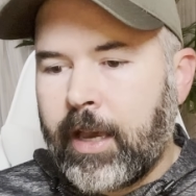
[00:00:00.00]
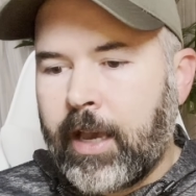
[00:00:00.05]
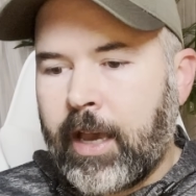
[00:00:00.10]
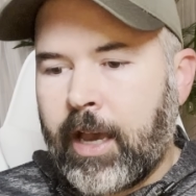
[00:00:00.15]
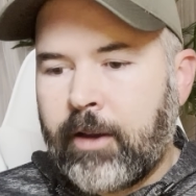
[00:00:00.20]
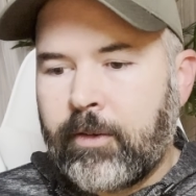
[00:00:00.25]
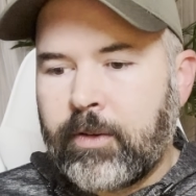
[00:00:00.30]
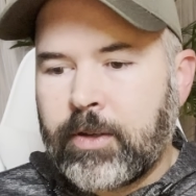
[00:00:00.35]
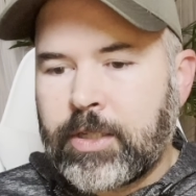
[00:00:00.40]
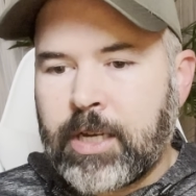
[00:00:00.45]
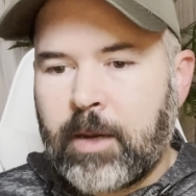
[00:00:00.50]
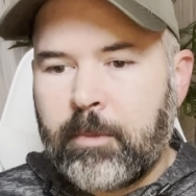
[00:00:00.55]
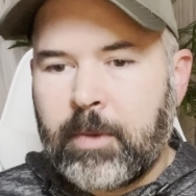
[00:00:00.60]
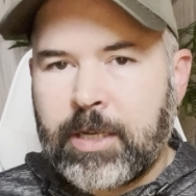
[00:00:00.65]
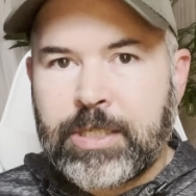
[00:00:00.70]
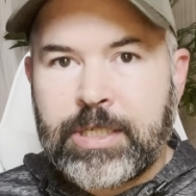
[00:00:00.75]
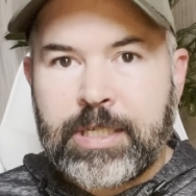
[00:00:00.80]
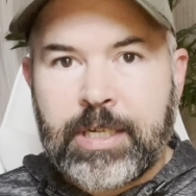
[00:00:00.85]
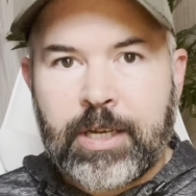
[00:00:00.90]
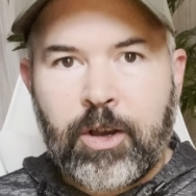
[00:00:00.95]
Every time I
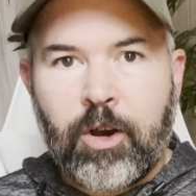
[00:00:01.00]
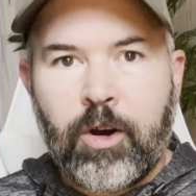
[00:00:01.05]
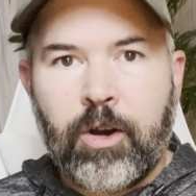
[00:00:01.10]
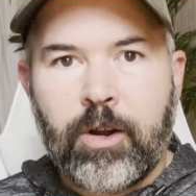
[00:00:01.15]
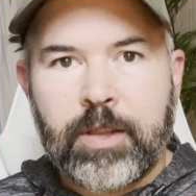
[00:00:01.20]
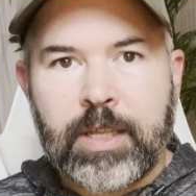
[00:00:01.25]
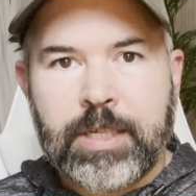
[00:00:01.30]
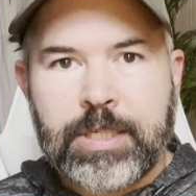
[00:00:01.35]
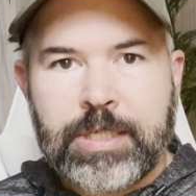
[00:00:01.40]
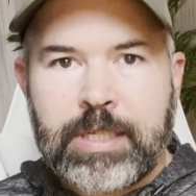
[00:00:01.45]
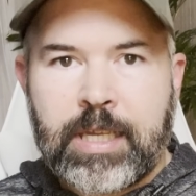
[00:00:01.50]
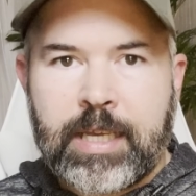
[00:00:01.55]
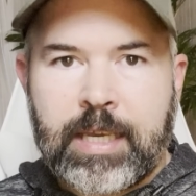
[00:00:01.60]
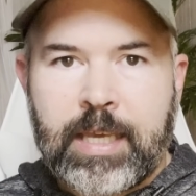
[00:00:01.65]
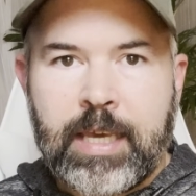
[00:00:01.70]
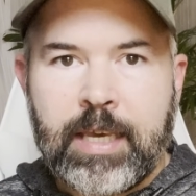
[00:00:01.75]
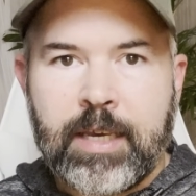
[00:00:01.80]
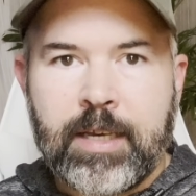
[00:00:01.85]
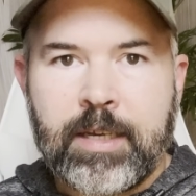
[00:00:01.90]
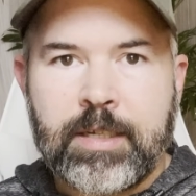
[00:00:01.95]
see a car that's like
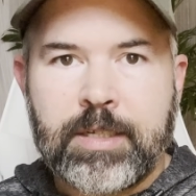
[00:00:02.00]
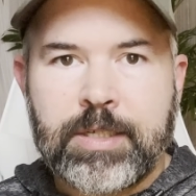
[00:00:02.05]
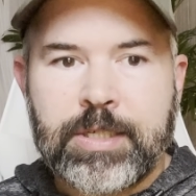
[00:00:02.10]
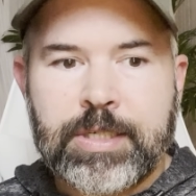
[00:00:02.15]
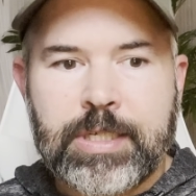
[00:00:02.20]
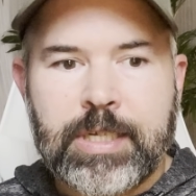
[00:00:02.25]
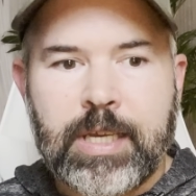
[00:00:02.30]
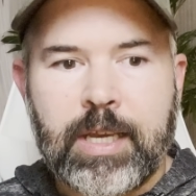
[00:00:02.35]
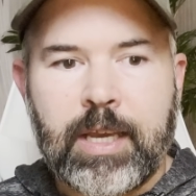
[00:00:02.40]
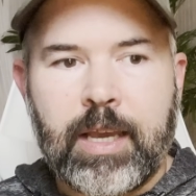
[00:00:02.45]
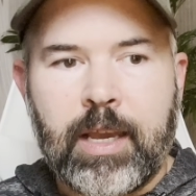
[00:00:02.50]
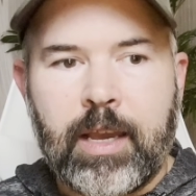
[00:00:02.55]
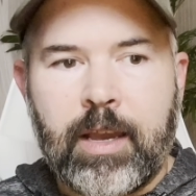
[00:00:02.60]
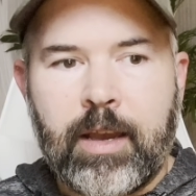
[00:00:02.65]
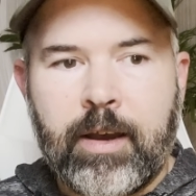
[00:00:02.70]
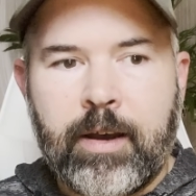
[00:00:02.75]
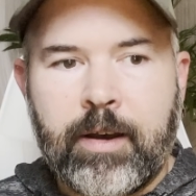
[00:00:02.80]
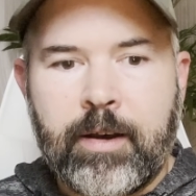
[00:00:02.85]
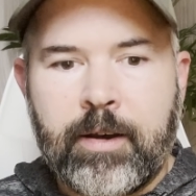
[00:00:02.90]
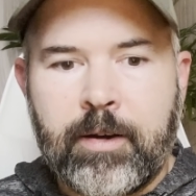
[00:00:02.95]
his,
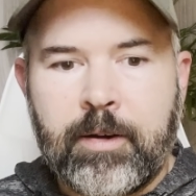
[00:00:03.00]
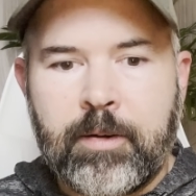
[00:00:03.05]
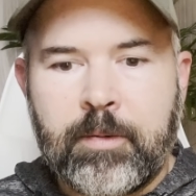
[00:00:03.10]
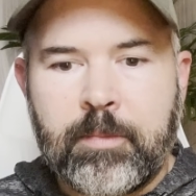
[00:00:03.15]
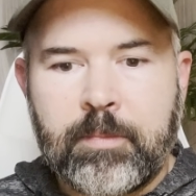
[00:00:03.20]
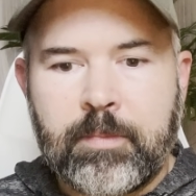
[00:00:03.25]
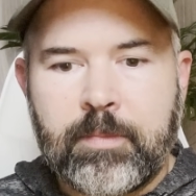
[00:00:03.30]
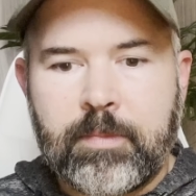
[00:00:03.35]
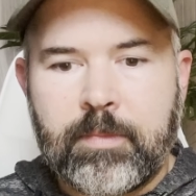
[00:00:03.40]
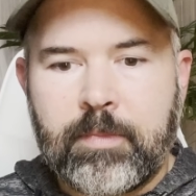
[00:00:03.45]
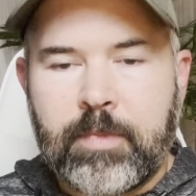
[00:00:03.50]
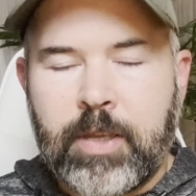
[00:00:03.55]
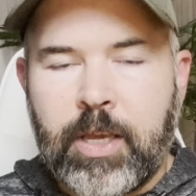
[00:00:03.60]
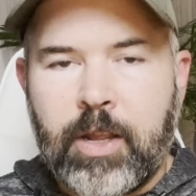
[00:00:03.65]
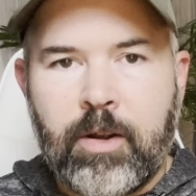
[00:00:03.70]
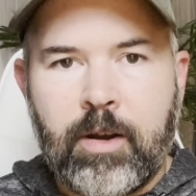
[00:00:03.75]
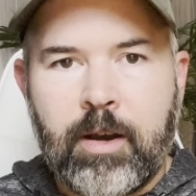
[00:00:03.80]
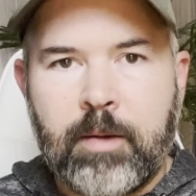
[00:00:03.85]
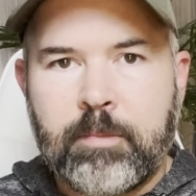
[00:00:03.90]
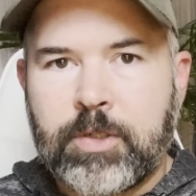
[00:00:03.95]
I'm
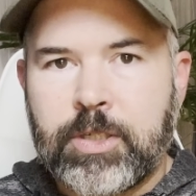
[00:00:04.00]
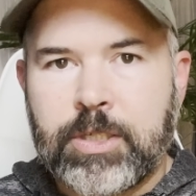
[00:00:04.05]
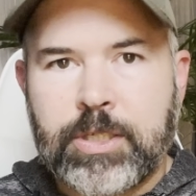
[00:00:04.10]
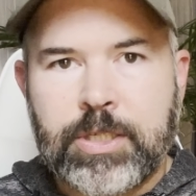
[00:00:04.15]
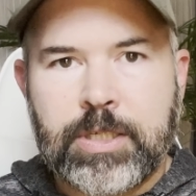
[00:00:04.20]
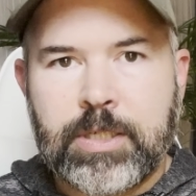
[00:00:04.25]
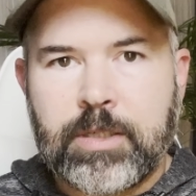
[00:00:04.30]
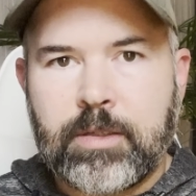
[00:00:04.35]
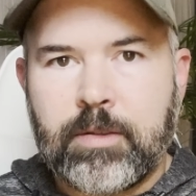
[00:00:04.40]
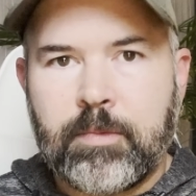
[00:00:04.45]
just